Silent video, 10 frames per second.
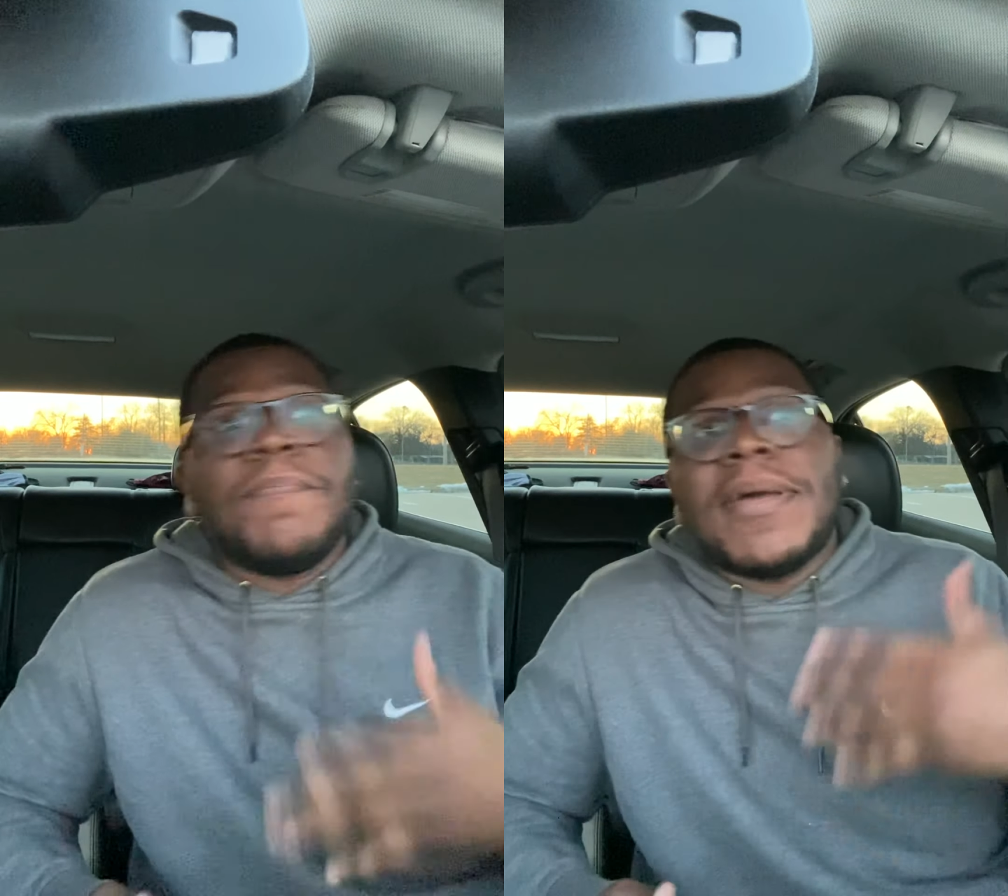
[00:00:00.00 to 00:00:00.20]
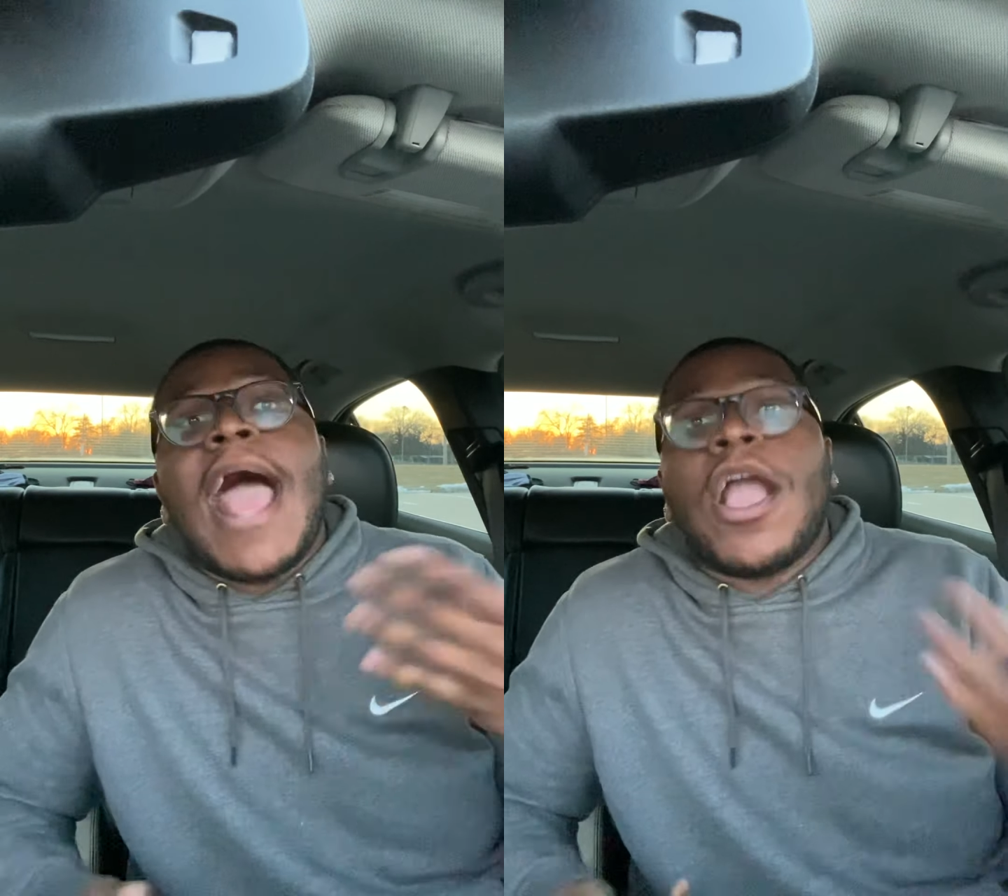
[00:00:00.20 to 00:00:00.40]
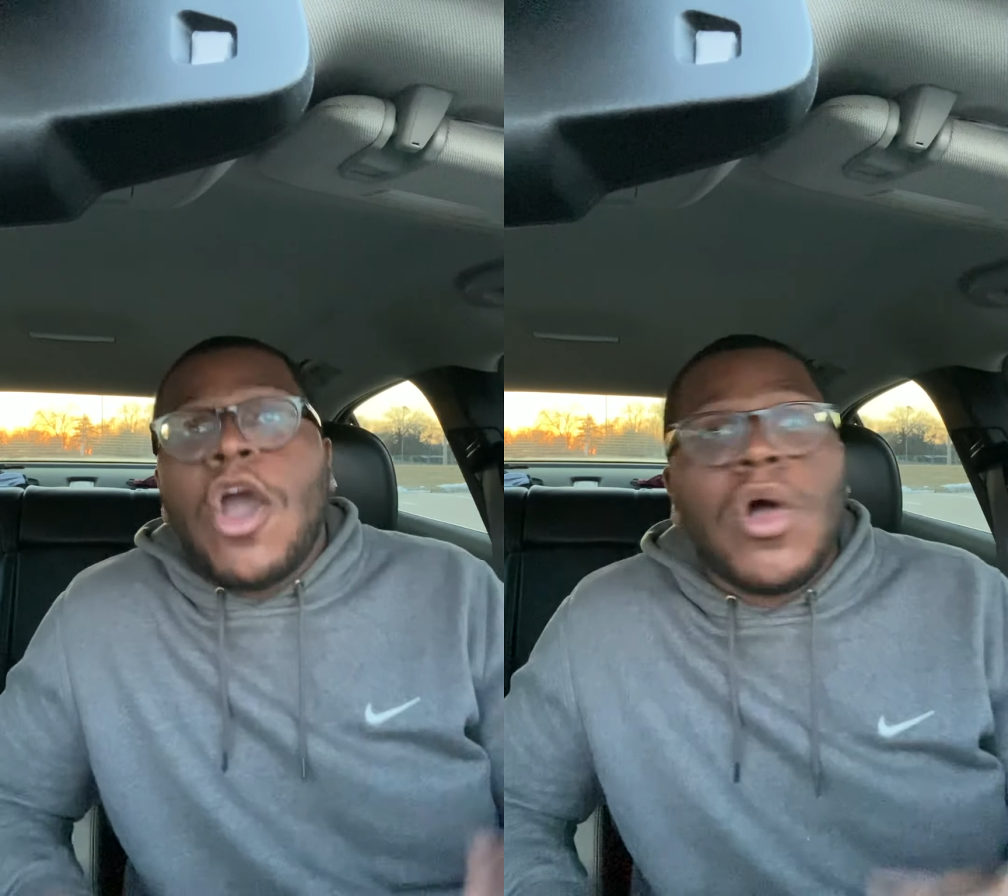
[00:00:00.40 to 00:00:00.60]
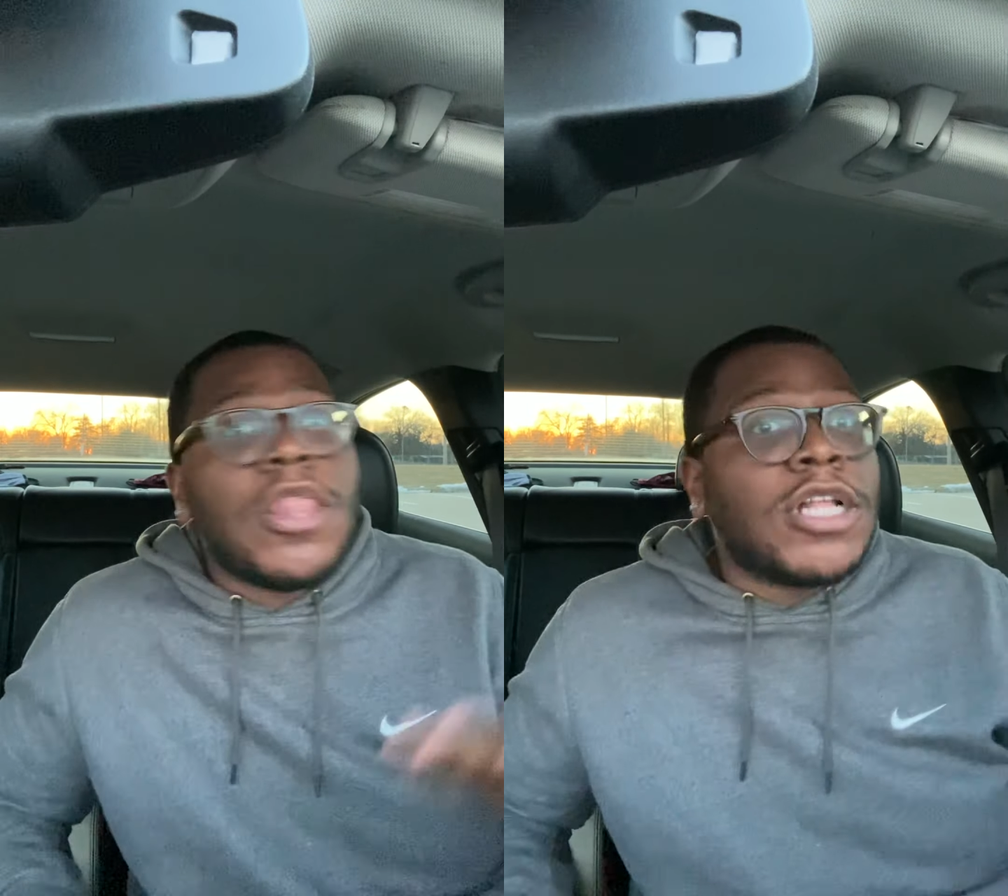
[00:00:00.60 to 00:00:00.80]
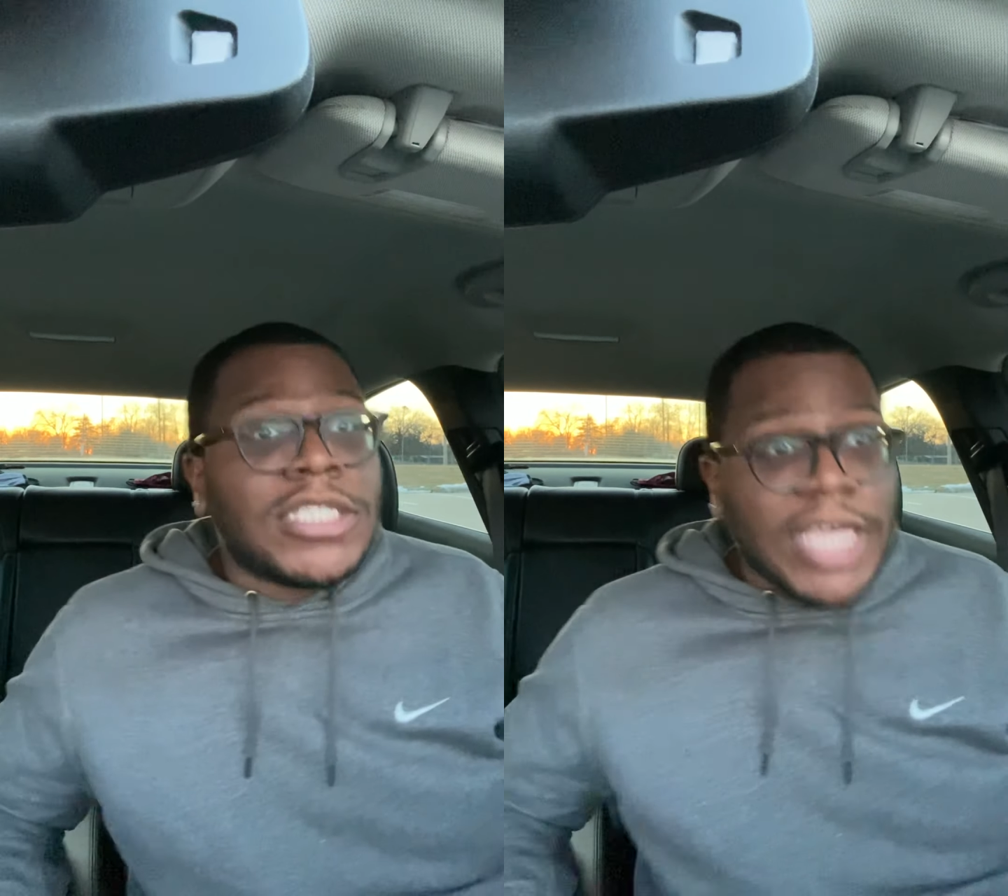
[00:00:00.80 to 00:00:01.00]
but I go
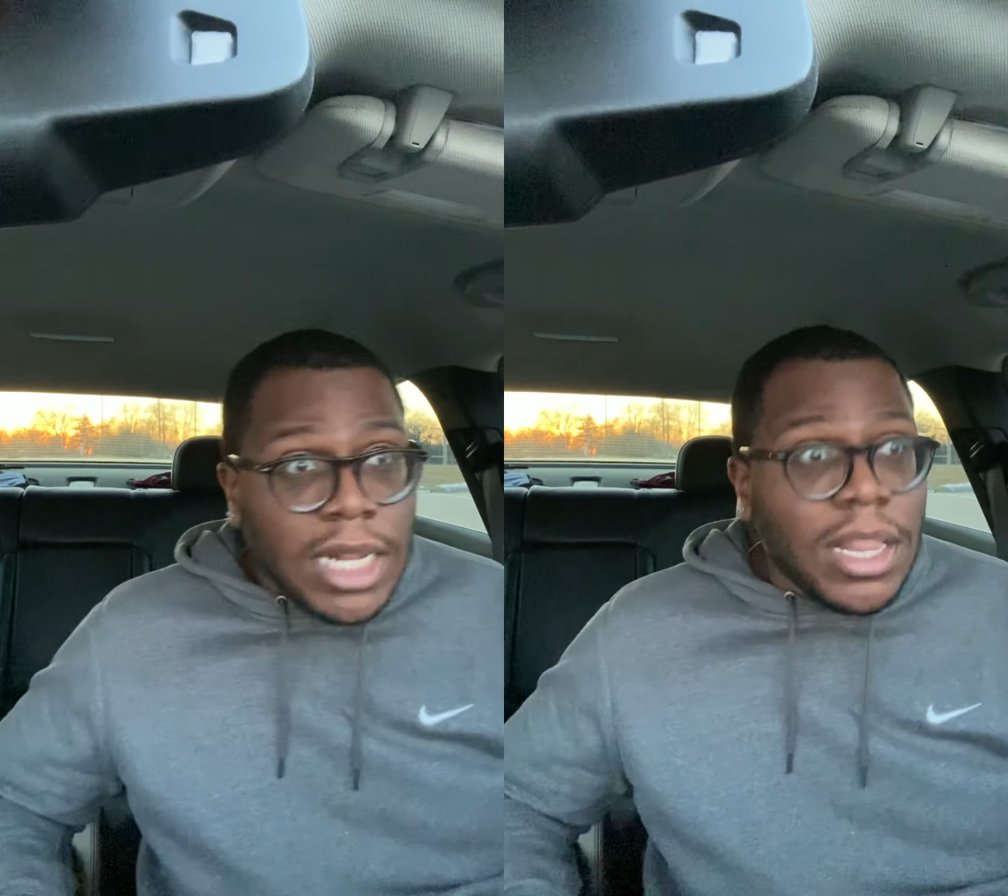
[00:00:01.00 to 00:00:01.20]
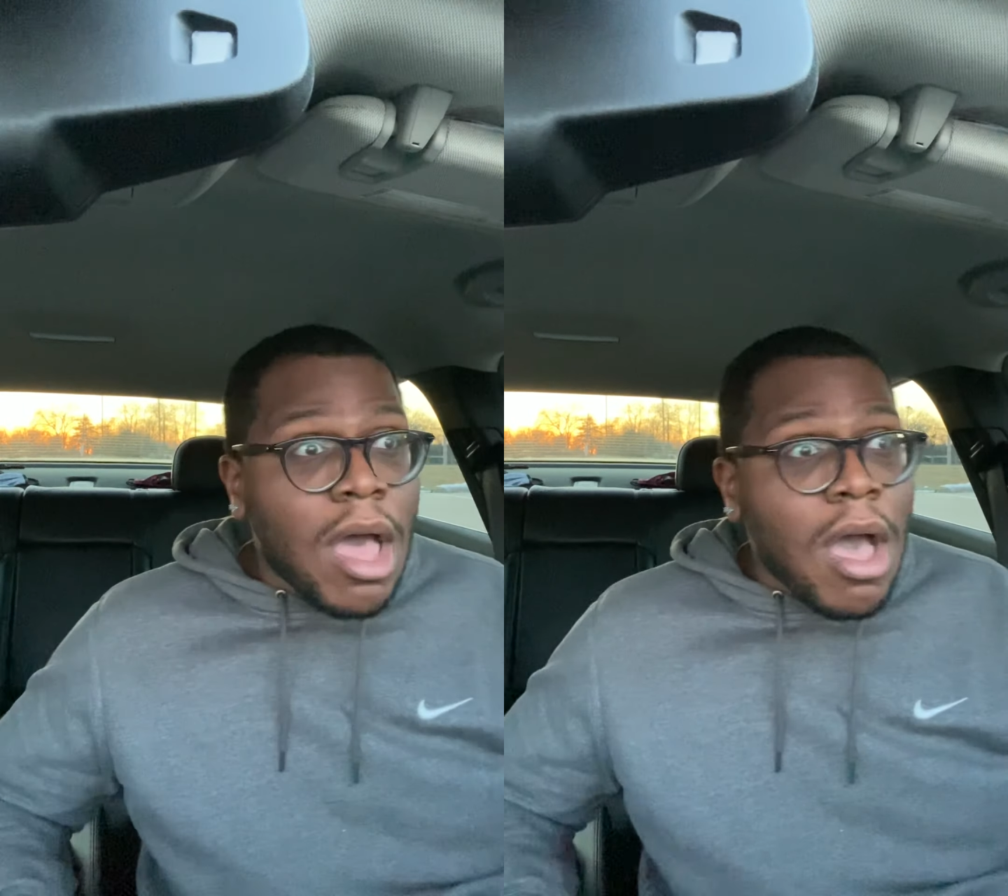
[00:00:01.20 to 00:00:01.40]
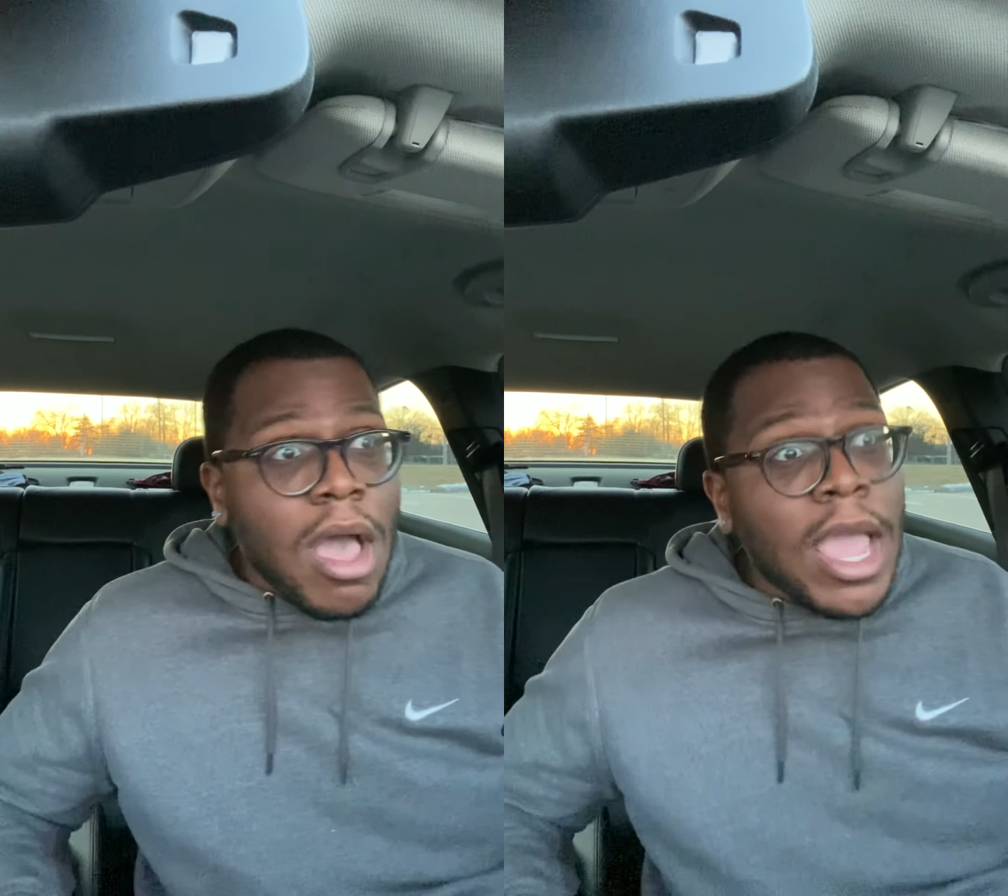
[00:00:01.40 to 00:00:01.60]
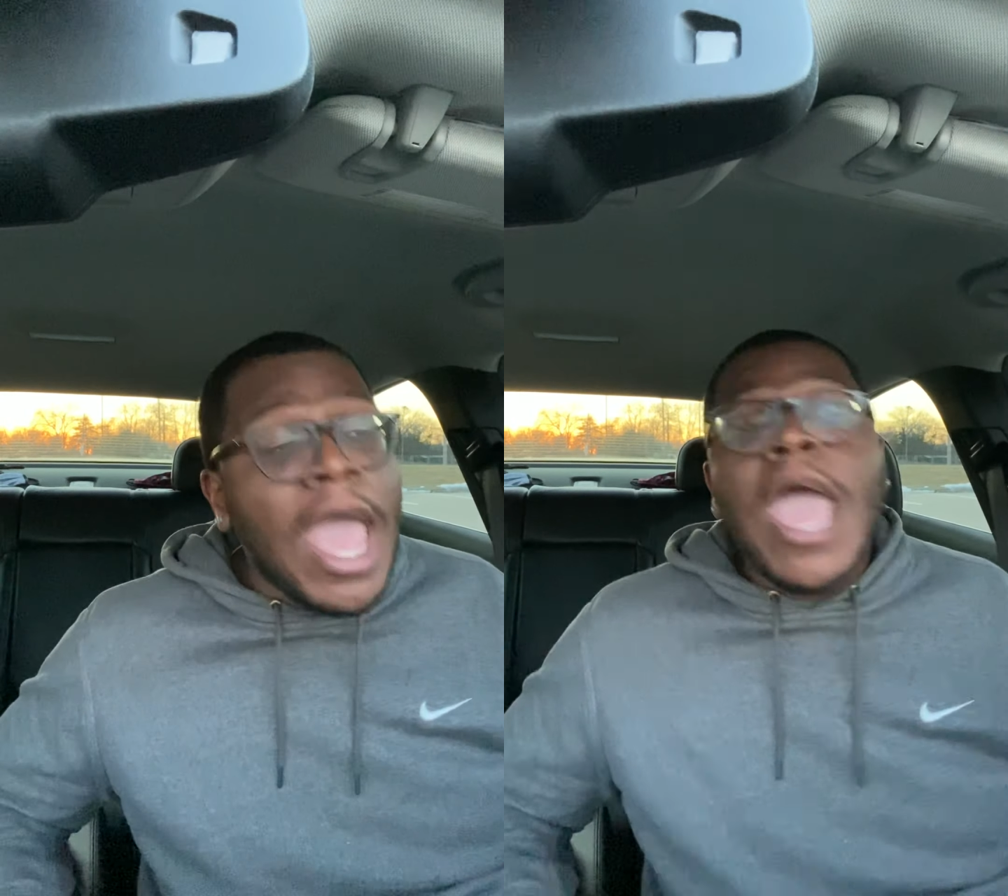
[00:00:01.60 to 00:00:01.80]
along to get along.